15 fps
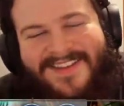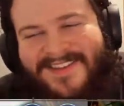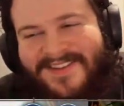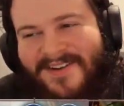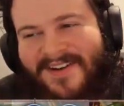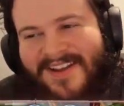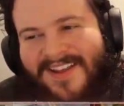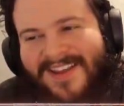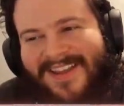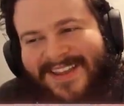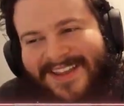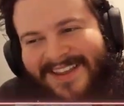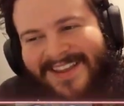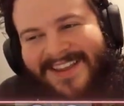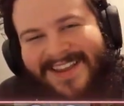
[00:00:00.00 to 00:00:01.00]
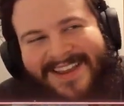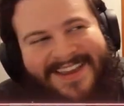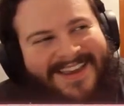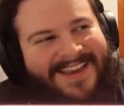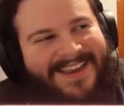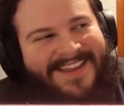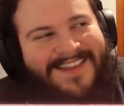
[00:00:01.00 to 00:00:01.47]
There's no...
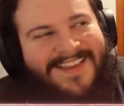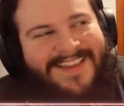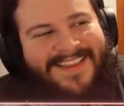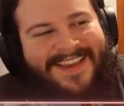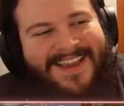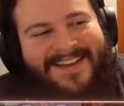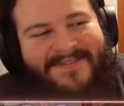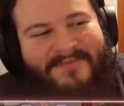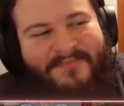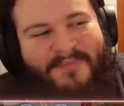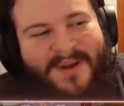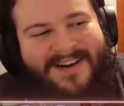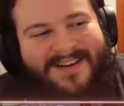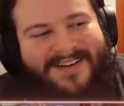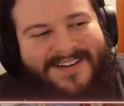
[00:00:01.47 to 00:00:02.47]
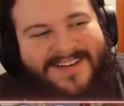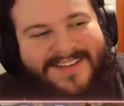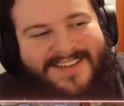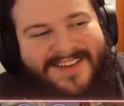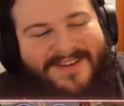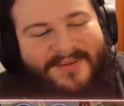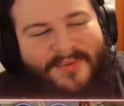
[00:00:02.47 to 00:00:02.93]
He doesn't have Baron.
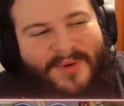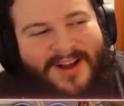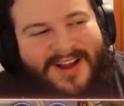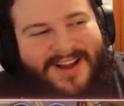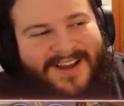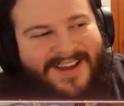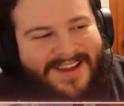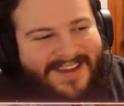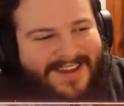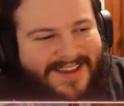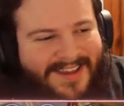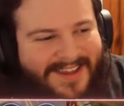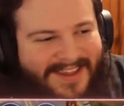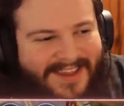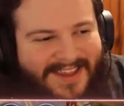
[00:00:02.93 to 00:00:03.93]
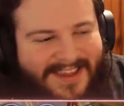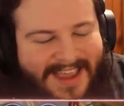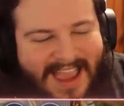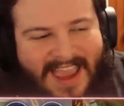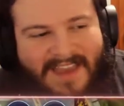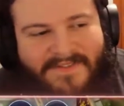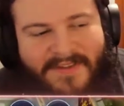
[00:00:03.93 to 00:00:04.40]
It's like, why?
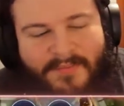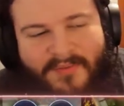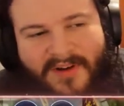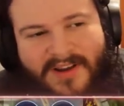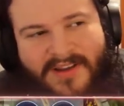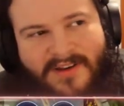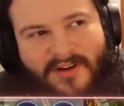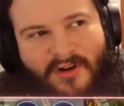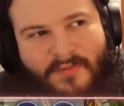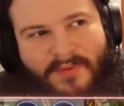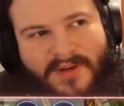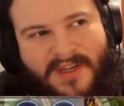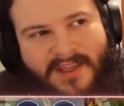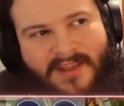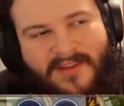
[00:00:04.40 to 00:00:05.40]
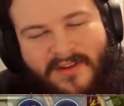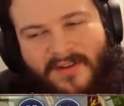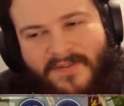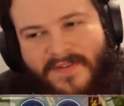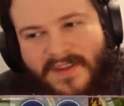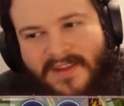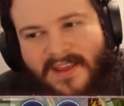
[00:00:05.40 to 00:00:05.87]
I have the Branded Opening, so
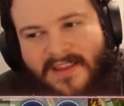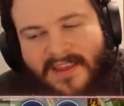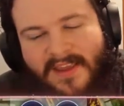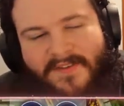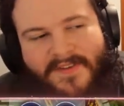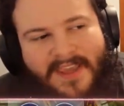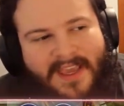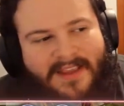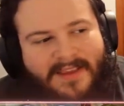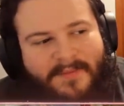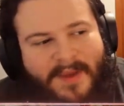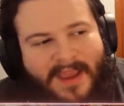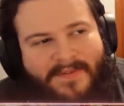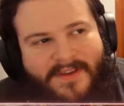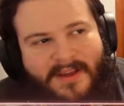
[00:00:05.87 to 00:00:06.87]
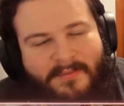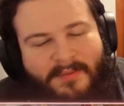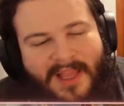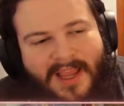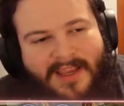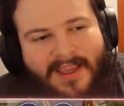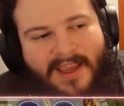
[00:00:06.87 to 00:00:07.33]
if he ends up having a
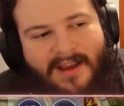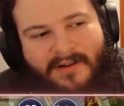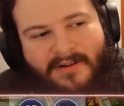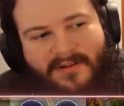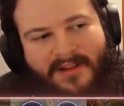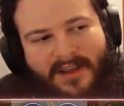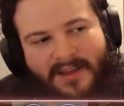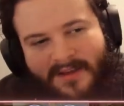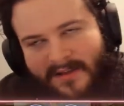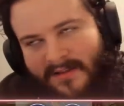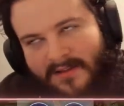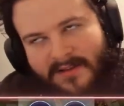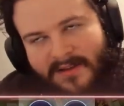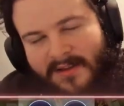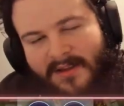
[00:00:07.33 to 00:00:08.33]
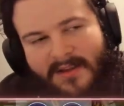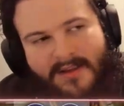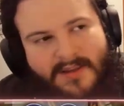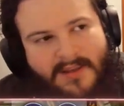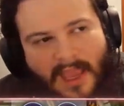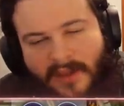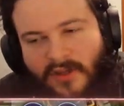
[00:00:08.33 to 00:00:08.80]
blackout, like...
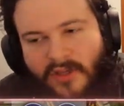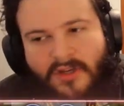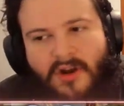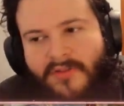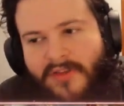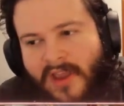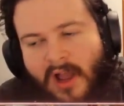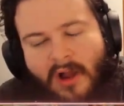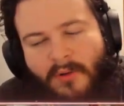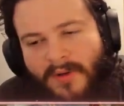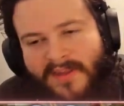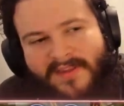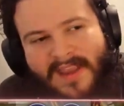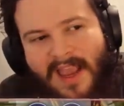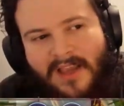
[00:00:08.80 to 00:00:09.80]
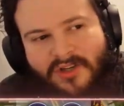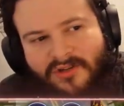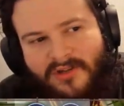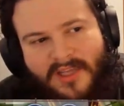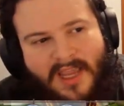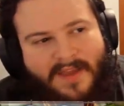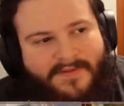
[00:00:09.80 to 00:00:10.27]
And you know they always
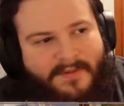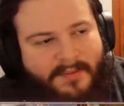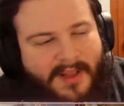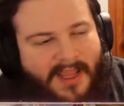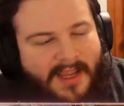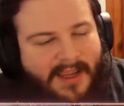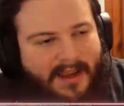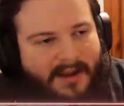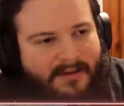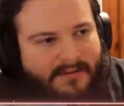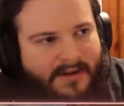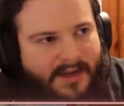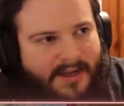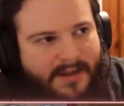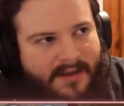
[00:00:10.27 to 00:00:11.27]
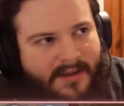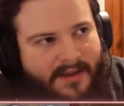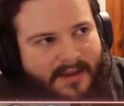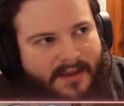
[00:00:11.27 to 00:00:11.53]
naturally have the blackout, right?